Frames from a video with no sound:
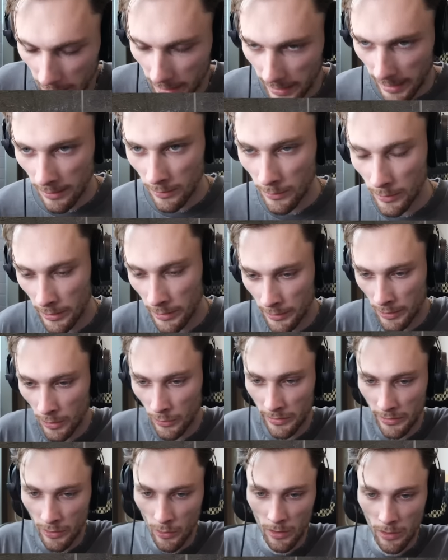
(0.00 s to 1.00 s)
I don't really know
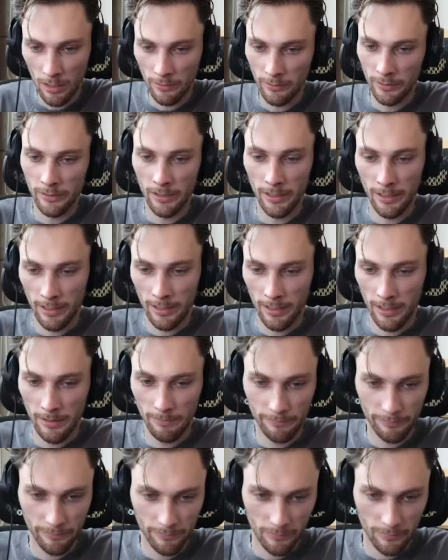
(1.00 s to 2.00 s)
snow coverage like that.
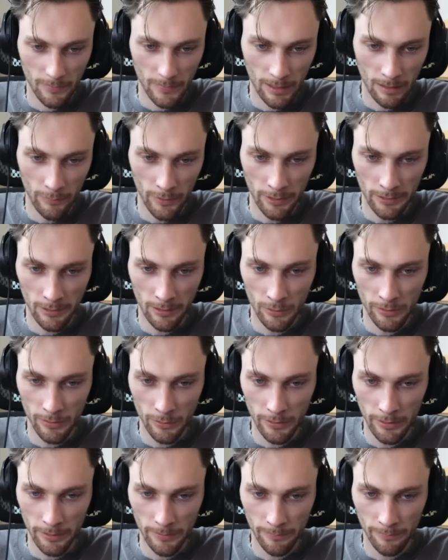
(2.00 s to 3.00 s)
I'm gonna go
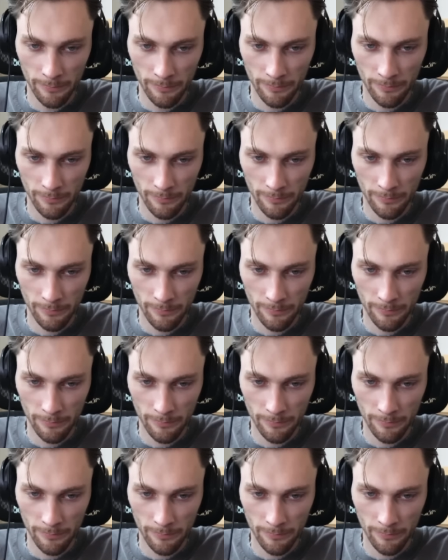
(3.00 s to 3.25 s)
Sweden.